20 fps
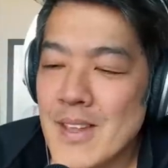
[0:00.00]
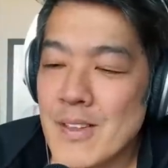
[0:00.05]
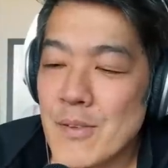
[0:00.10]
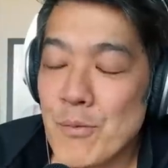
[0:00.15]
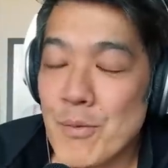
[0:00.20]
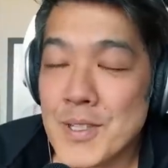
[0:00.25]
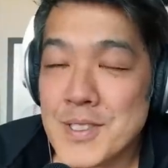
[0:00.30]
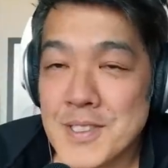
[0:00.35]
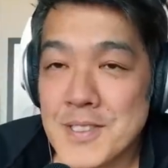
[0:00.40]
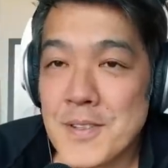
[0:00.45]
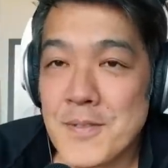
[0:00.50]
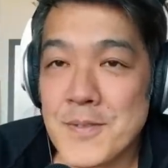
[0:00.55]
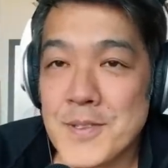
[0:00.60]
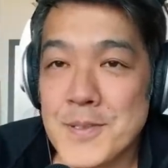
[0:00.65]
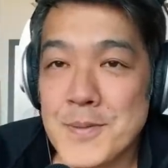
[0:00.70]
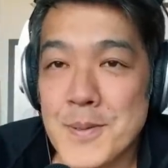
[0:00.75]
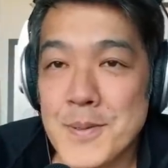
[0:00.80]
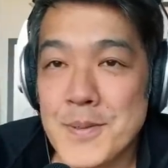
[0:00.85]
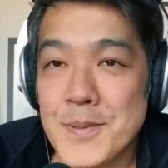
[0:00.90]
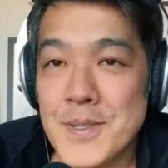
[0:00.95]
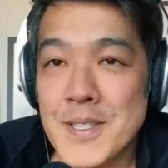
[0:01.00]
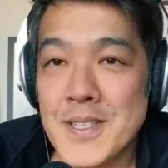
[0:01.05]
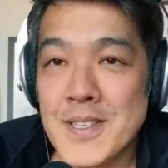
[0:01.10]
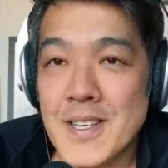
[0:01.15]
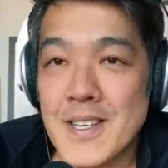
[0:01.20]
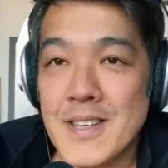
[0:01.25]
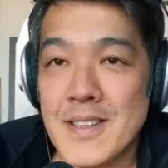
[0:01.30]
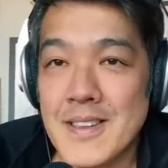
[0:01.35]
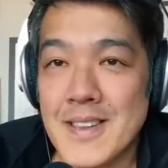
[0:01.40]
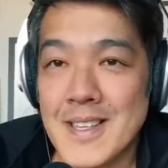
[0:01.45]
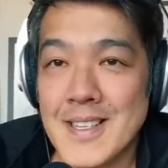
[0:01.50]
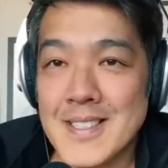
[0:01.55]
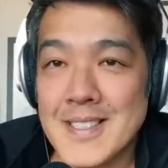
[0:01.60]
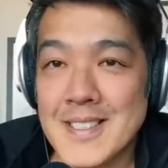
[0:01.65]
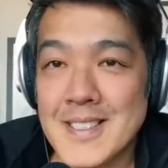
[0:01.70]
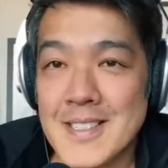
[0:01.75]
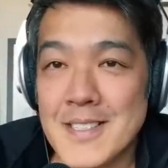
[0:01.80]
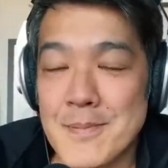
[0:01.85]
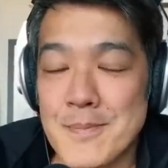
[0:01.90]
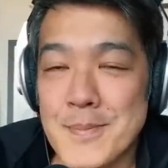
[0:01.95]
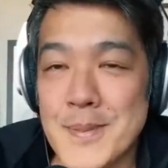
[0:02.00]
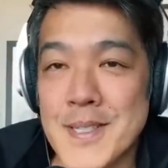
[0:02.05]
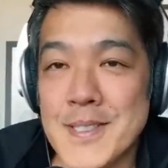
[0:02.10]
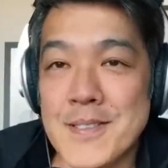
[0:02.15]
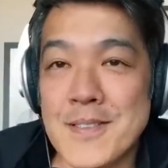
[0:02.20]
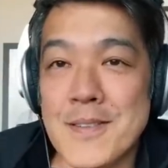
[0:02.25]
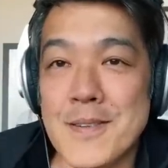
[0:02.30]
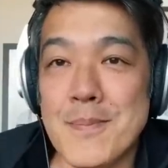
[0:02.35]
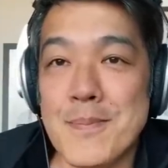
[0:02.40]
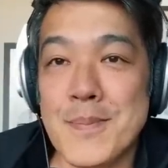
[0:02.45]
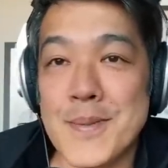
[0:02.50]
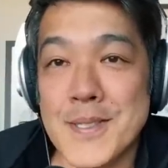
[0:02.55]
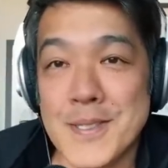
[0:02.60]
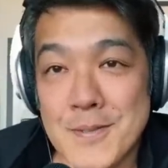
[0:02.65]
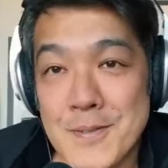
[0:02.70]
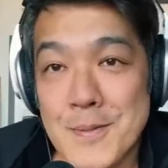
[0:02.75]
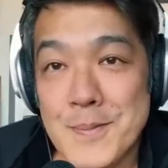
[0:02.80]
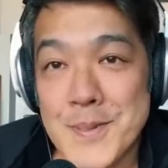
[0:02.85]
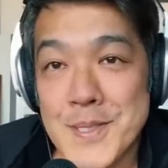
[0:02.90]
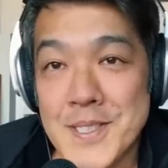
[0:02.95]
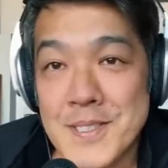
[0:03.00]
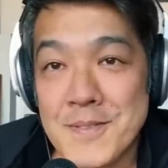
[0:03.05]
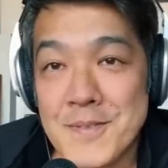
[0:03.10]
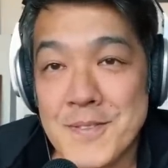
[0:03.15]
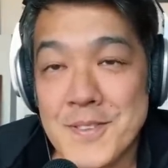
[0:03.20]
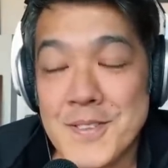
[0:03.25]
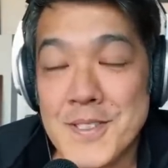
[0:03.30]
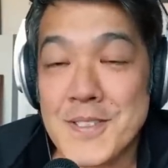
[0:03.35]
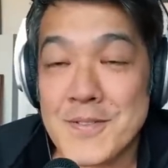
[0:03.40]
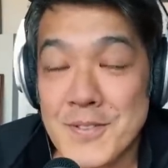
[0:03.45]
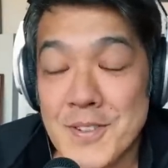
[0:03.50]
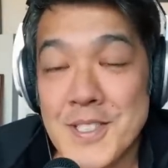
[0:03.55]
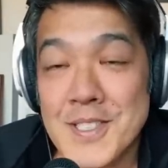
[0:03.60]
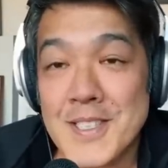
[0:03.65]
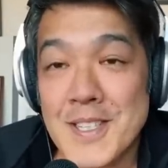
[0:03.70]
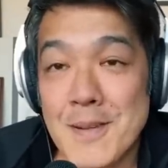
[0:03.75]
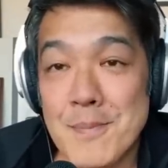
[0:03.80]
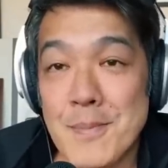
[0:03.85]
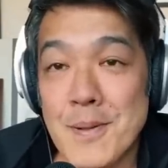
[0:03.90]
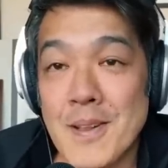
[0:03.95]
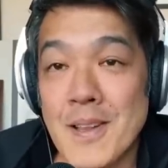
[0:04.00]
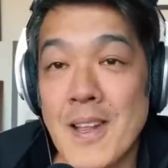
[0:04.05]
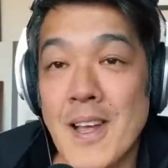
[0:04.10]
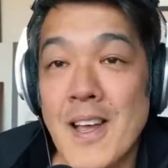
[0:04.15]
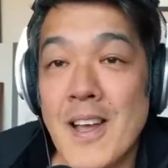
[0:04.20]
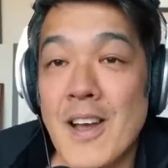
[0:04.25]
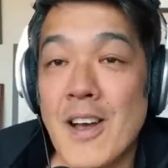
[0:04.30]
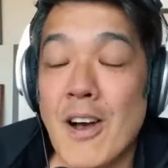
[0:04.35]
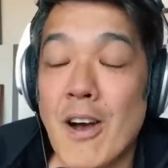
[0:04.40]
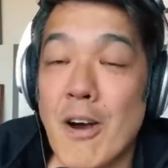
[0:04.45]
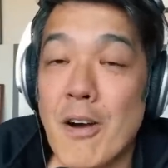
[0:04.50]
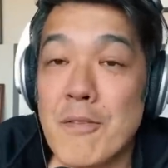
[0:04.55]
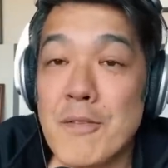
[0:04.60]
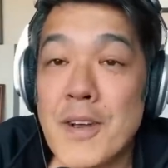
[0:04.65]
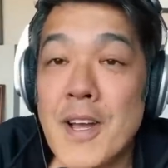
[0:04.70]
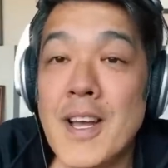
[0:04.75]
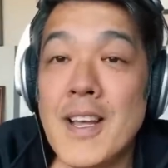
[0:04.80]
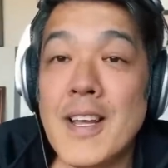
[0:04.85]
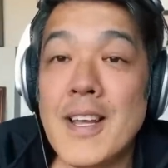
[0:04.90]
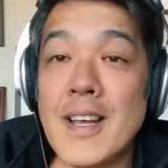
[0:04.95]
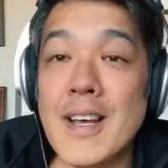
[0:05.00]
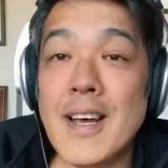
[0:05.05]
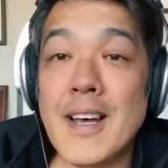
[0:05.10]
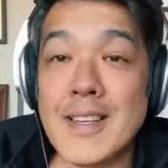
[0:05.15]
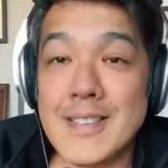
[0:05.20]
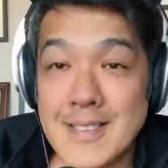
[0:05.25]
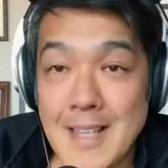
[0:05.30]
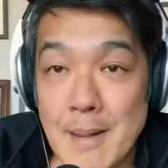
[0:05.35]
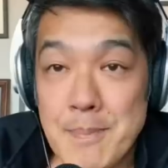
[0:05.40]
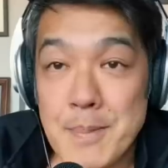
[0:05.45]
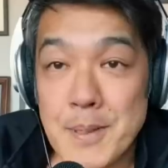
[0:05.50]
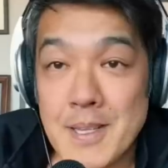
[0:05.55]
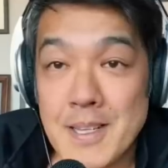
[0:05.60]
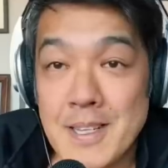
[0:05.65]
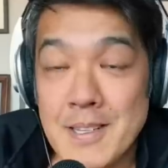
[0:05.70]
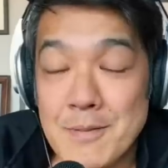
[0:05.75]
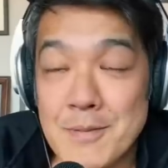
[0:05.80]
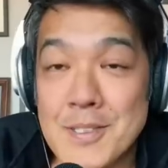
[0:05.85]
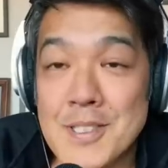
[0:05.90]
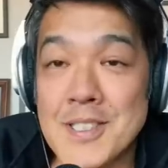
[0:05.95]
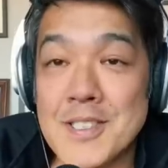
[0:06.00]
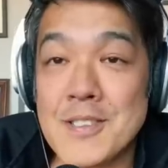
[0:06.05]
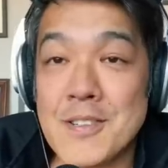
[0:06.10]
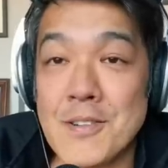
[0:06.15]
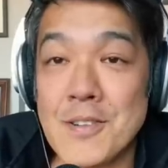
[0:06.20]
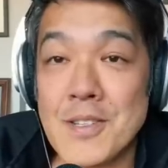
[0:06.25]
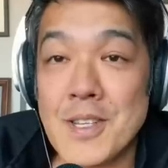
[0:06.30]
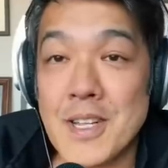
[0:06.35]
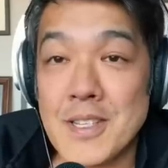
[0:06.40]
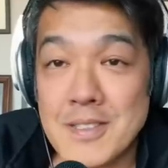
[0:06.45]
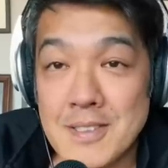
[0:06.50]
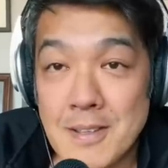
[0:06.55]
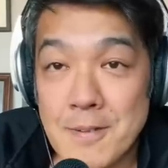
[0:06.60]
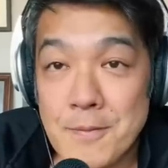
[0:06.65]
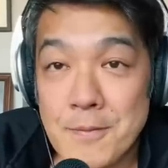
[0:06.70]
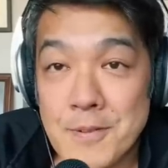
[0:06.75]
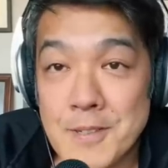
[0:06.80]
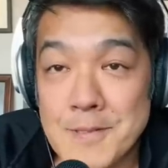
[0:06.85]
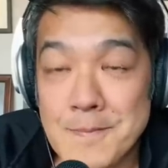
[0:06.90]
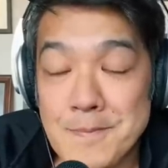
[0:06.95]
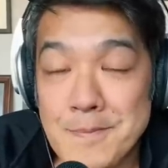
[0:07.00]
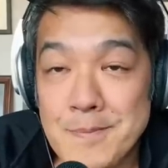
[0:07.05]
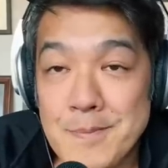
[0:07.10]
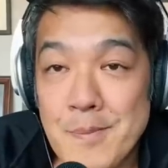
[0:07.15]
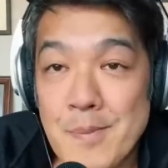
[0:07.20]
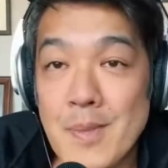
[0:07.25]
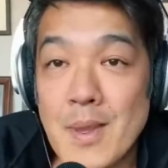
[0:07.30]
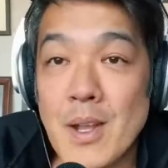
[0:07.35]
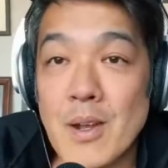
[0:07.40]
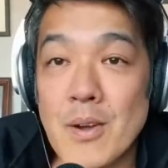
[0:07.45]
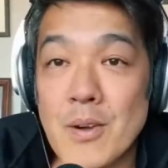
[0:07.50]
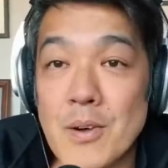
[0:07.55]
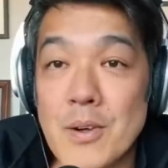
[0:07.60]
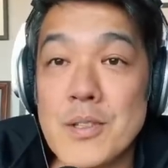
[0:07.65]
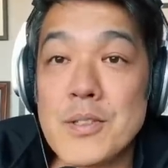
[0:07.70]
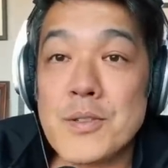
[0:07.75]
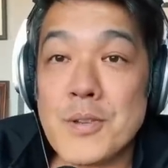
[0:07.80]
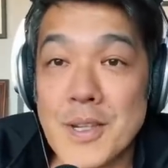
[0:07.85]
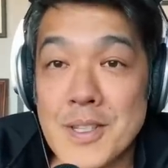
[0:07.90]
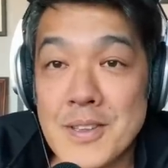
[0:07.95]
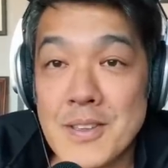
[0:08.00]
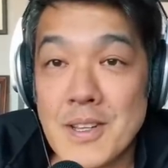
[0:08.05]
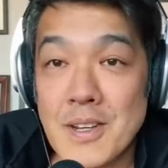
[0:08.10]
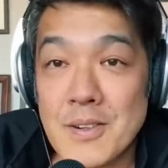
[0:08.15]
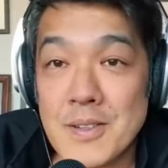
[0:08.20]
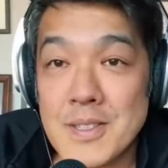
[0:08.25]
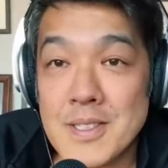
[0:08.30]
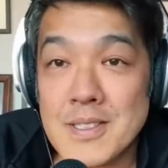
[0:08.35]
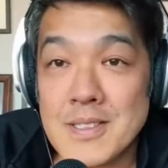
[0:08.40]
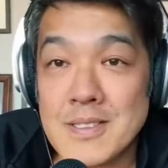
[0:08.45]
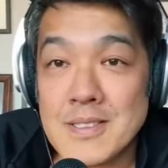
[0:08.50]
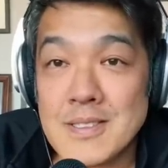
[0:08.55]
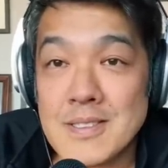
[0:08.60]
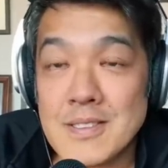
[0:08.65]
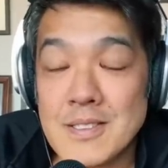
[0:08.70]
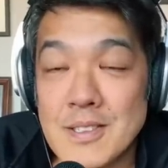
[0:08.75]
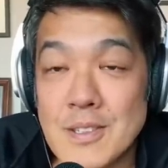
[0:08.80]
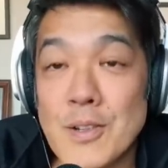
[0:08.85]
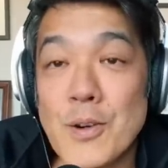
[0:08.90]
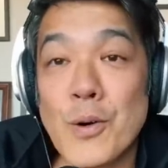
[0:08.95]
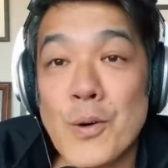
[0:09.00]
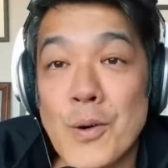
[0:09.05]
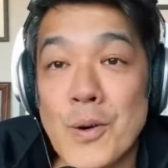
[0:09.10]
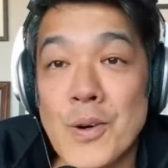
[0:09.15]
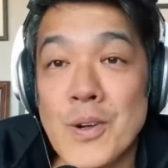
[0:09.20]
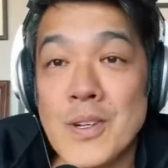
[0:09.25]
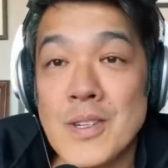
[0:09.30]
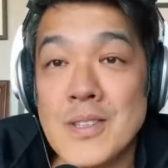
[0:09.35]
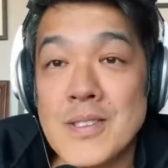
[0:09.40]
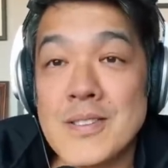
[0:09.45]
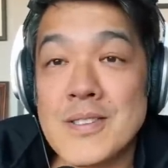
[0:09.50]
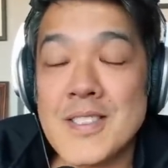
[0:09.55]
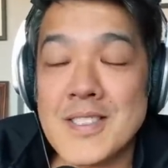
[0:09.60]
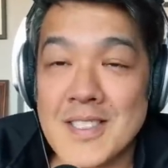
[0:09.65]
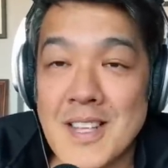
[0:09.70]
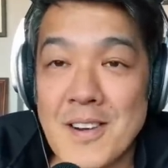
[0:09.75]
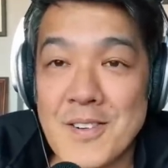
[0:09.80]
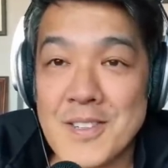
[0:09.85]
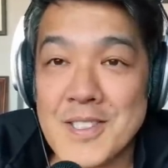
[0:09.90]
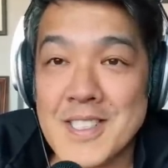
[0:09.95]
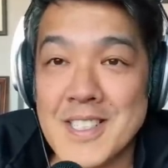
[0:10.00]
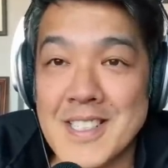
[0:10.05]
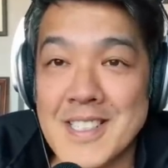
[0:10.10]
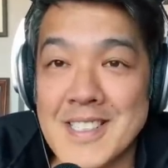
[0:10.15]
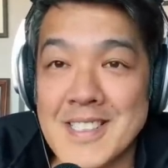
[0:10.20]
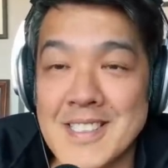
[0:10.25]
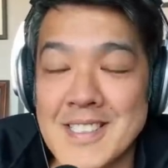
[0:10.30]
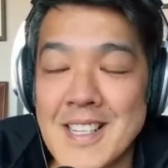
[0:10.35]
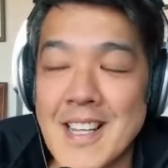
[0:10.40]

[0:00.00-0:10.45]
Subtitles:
What's the difference between this compared to a prescription, for example, of adapalene, which is called Differin, tretinoin, or tazarotene?